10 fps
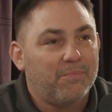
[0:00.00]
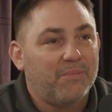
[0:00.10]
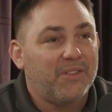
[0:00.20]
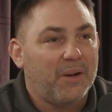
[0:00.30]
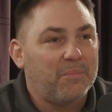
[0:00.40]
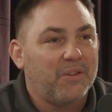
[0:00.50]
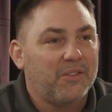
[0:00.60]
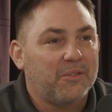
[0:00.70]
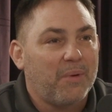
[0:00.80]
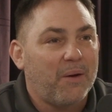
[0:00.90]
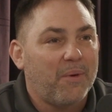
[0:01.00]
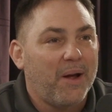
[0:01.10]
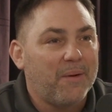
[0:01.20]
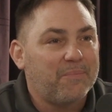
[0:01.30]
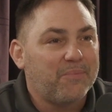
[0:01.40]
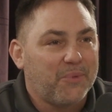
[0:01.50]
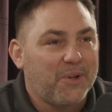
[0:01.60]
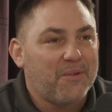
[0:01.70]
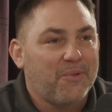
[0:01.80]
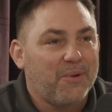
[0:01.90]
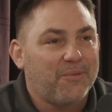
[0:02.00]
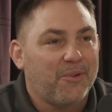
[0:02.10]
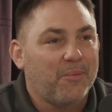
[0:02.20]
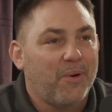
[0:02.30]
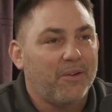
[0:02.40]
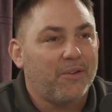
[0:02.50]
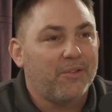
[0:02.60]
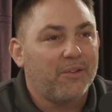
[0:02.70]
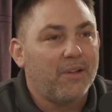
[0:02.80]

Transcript: send business my way, looking for referral partners.